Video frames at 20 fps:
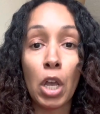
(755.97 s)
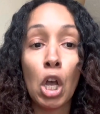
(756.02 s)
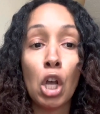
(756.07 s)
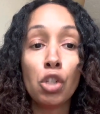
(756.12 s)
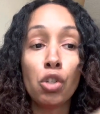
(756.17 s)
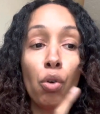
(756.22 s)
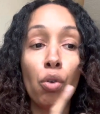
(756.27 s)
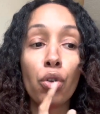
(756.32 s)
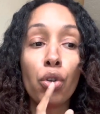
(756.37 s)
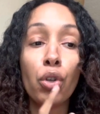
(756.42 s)

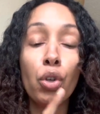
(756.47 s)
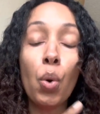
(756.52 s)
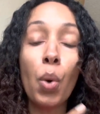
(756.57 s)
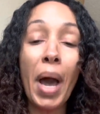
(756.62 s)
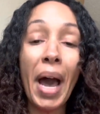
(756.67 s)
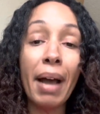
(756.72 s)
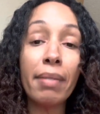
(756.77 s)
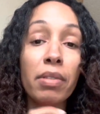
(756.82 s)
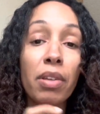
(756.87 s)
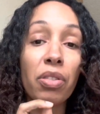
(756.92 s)
So you
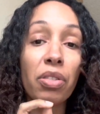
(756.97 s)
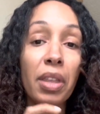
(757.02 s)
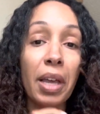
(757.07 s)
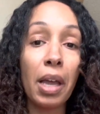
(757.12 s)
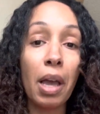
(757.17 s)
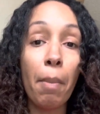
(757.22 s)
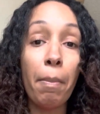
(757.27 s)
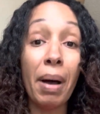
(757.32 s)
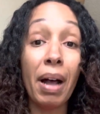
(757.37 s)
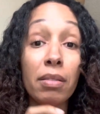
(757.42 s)
have to
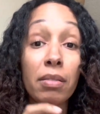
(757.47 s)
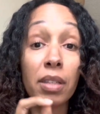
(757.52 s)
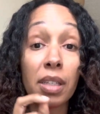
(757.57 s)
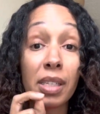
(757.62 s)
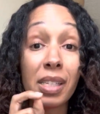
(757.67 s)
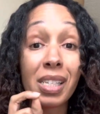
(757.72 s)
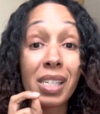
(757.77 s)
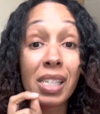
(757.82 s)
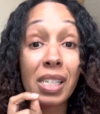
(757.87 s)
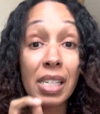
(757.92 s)
think about the
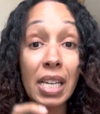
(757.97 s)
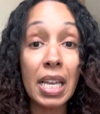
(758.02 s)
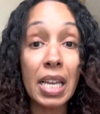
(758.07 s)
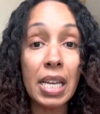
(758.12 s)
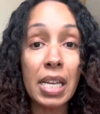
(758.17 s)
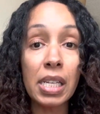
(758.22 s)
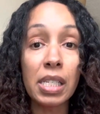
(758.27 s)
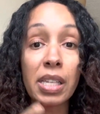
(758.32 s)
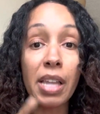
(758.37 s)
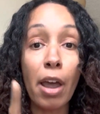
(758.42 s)

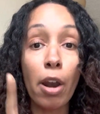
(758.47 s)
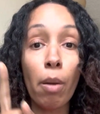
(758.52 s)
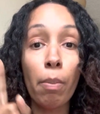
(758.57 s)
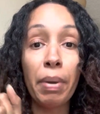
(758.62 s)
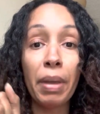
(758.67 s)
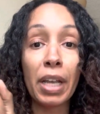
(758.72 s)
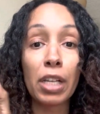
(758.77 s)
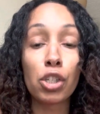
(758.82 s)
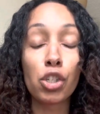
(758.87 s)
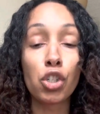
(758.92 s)
seeds that are
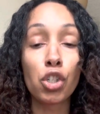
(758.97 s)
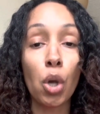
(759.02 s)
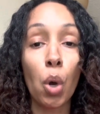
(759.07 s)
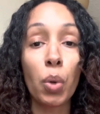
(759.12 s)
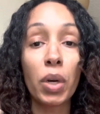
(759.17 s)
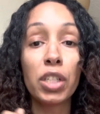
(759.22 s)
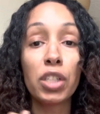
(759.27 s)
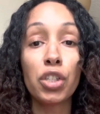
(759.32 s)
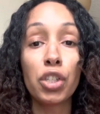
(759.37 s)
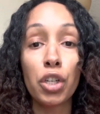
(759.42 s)
being
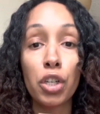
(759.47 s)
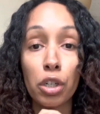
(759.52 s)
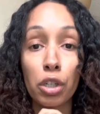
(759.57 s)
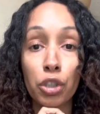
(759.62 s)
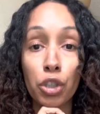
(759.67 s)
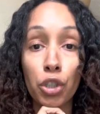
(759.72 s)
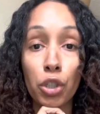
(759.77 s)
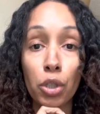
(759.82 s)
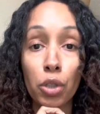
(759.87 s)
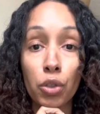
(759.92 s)
sown into your
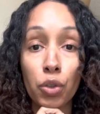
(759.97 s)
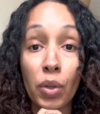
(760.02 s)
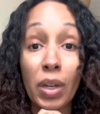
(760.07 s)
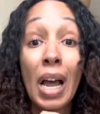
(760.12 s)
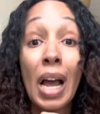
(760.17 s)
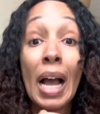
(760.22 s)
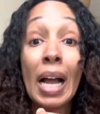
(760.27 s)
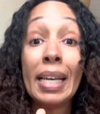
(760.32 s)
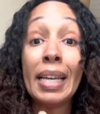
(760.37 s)
children,